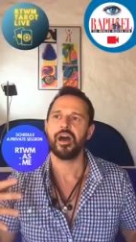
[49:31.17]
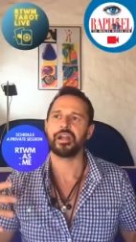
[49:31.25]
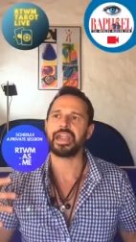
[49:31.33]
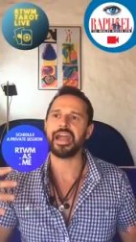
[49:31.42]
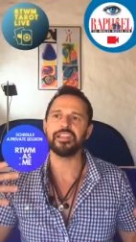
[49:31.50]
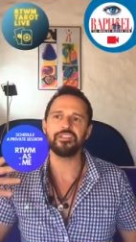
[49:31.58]

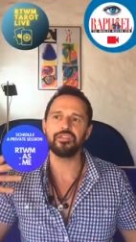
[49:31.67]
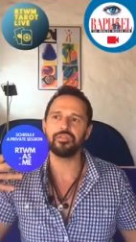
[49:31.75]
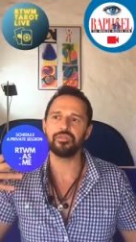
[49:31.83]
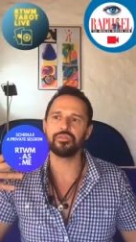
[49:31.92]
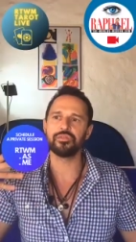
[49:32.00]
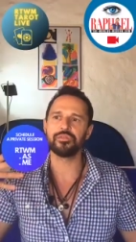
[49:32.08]
Can
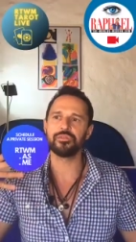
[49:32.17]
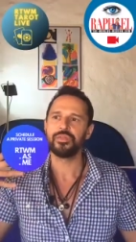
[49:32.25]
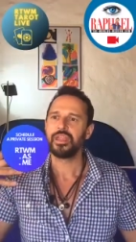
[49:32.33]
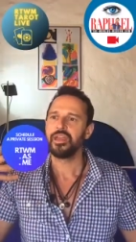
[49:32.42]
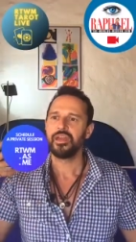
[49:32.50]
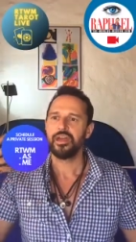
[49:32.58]
you
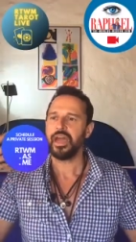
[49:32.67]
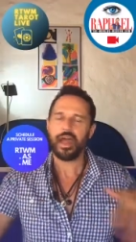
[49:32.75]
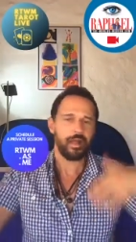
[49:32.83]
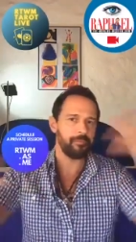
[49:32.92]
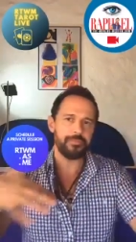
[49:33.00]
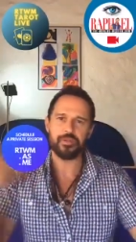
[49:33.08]

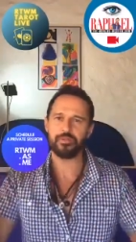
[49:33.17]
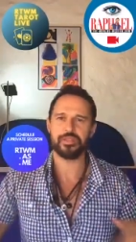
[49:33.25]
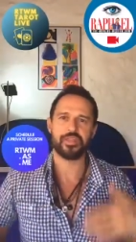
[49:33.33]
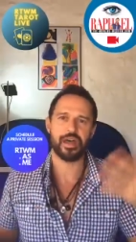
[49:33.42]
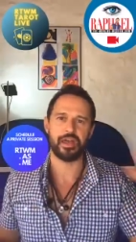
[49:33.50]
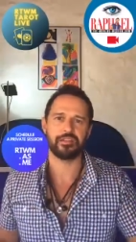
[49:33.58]
help me
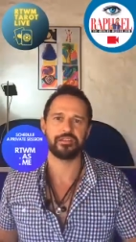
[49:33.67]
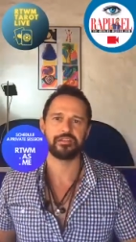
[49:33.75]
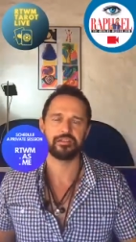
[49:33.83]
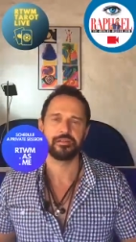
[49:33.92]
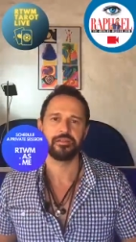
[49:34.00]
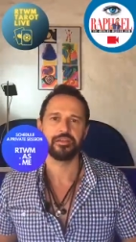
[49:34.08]
with
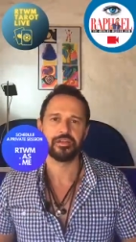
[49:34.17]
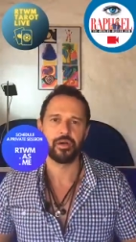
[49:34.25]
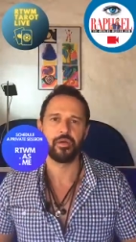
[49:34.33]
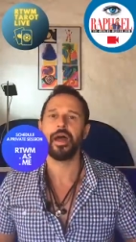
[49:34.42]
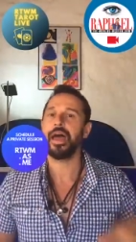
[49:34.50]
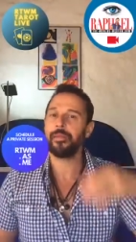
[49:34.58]
that? You
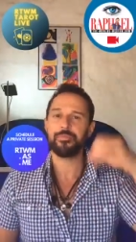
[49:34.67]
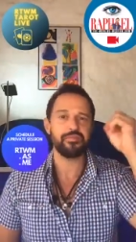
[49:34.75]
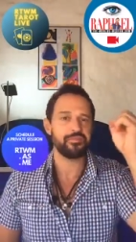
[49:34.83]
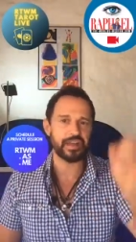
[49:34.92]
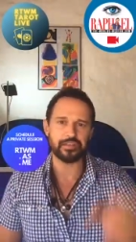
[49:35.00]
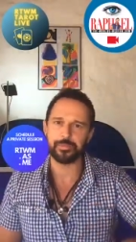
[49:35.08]
know, help me
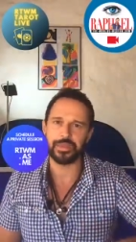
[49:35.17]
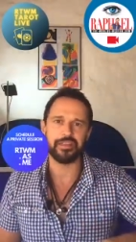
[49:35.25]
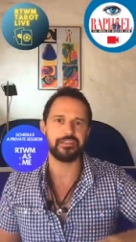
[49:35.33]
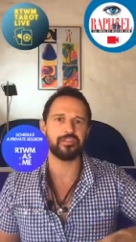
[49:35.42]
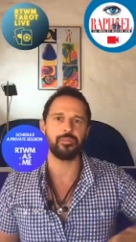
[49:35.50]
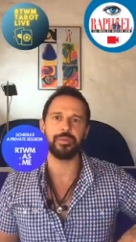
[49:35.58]
find a
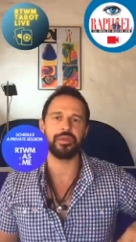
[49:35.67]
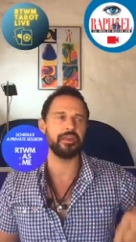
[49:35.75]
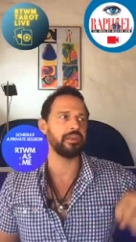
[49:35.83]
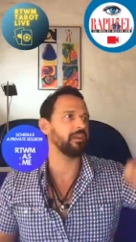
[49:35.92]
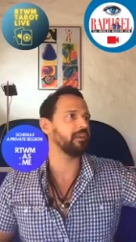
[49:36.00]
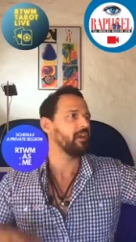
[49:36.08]
place to
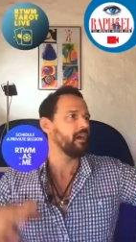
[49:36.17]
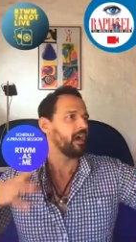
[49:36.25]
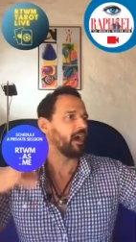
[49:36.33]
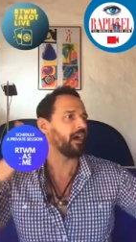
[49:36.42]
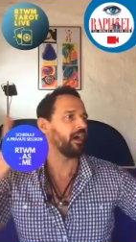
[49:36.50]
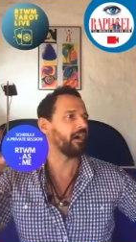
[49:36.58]
be,
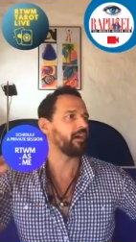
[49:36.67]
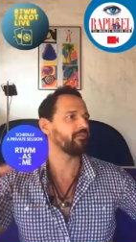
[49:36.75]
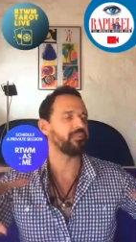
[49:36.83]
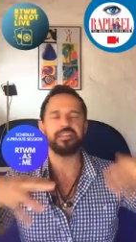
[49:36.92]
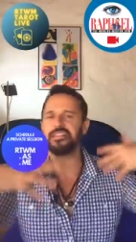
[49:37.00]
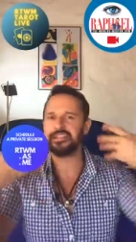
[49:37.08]

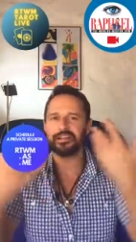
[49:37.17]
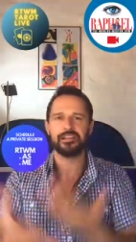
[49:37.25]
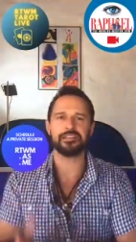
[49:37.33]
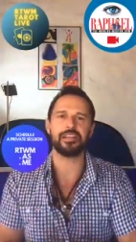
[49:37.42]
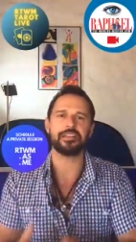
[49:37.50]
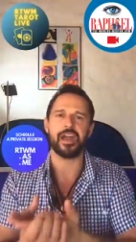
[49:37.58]

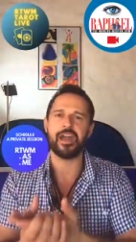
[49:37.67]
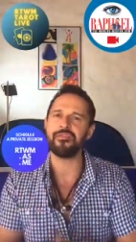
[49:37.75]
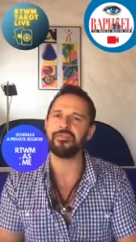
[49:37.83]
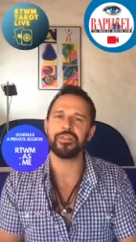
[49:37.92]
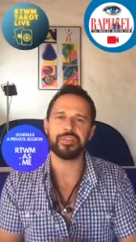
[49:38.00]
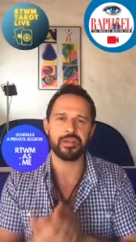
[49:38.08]
facilitate
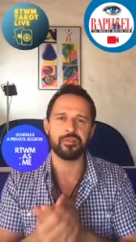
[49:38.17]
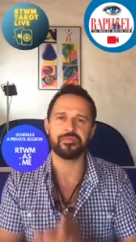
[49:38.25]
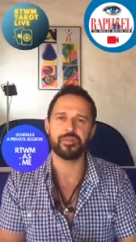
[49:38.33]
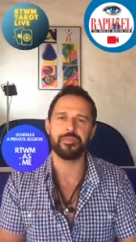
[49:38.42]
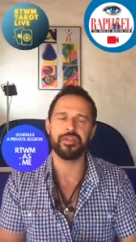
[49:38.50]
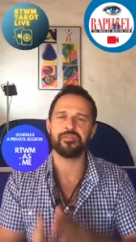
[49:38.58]
everything
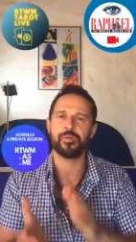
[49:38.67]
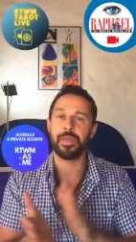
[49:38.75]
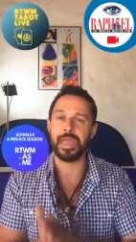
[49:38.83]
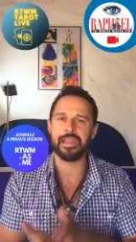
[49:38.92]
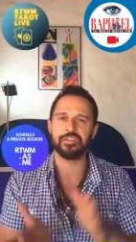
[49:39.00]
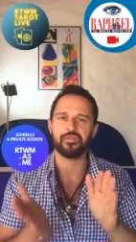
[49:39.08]
for me from
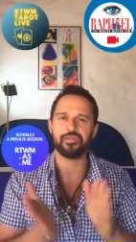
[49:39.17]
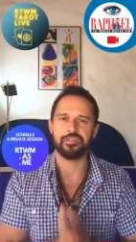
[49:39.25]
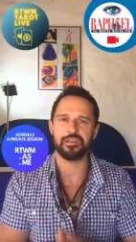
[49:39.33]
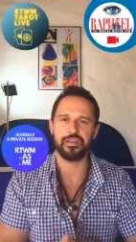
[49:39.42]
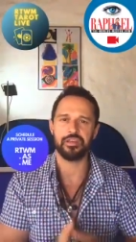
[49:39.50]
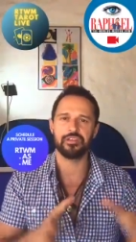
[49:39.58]
A to
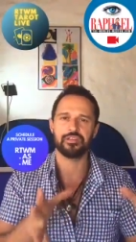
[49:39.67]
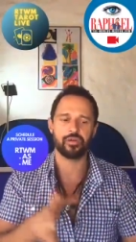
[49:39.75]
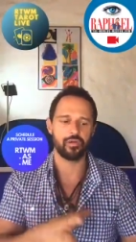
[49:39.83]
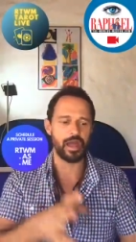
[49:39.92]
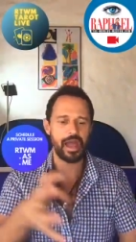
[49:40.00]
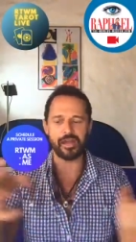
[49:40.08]
Z, you
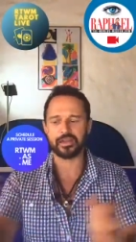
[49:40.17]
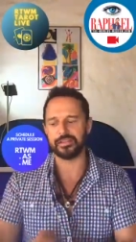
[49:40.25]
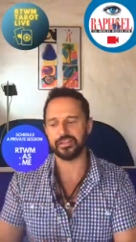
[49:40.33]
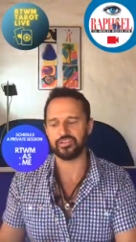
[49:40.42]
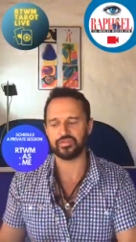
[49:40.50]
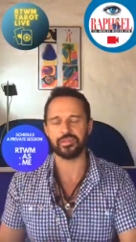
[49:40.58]
know, how can
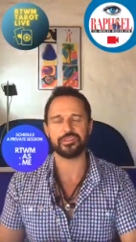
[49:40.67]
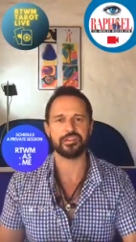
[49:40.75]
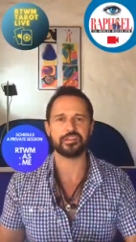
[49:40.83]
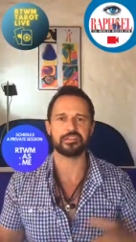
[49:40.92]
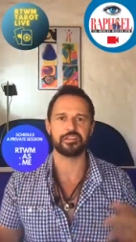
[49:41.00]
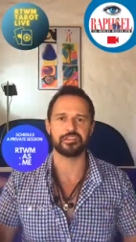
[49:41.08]
I
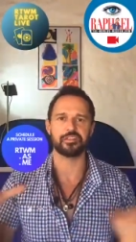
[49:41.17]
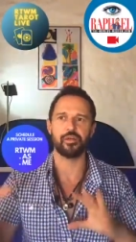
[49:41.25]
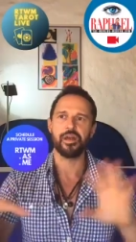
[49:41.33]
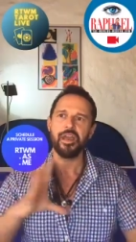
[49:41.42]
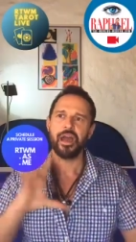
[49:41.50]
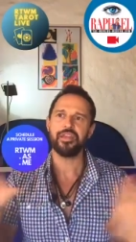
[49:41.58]
transition? So
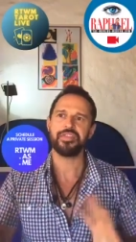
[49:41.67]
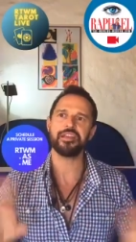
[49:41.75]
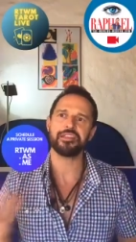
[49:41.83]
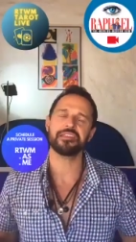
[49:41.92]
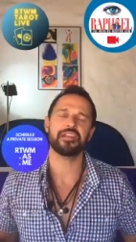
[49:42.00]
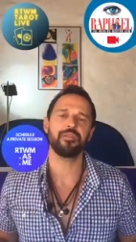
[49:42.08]
I think
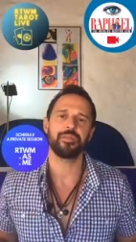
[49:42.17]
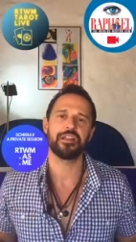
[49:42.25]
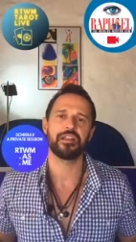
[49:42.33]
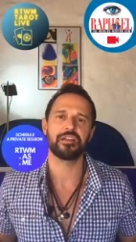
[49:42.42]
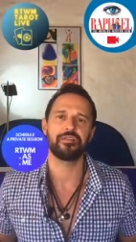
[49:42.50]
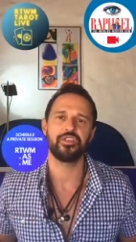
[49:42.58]
there's going to be a
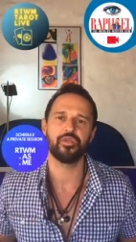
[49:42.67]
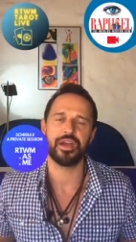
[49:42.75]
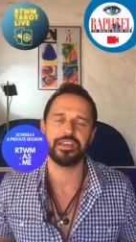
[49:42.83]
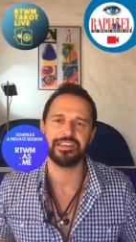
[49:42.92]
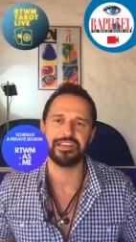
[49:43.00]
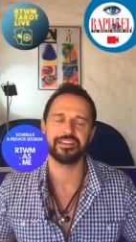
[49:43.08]
lot of new
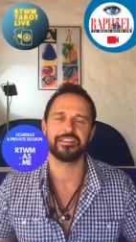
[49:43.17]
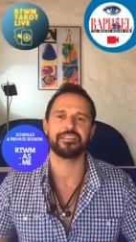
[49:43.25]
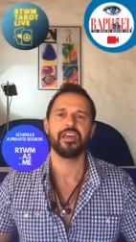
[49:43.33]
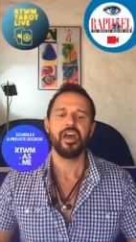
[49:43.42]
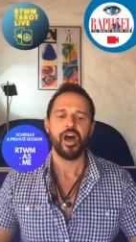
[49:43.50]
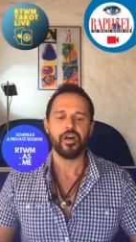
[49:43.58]
ideas,
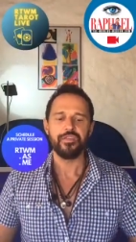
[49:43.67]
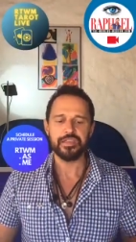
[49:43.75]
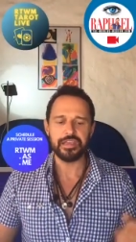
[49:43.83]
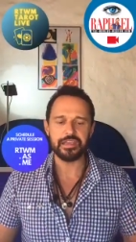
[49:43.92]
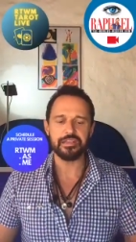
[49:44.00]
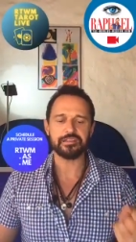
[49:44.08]
a
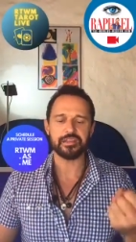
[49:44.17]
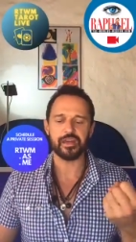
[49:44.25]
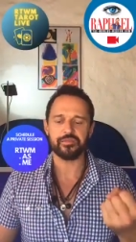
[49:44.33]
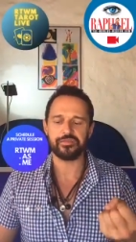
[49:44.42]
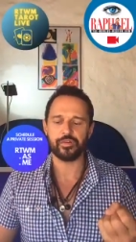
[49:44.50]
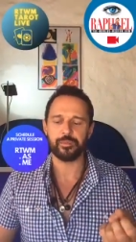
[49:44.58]
need
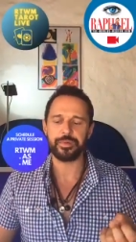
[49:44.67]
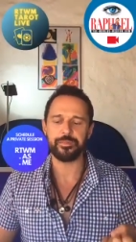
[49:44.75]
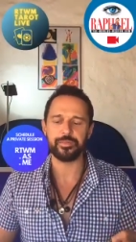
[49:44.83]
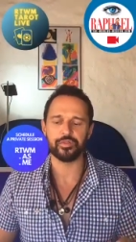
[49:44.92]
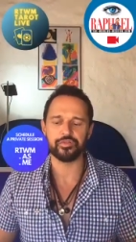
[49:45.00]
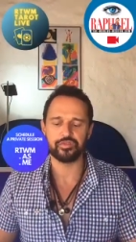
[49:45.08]
for
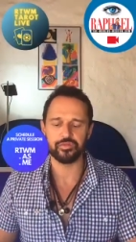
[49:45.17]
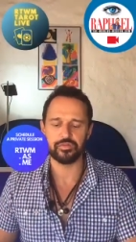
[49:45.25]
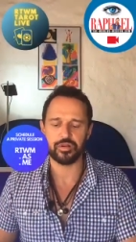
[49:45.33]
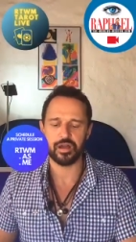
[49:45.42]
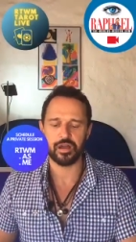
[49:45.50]
people to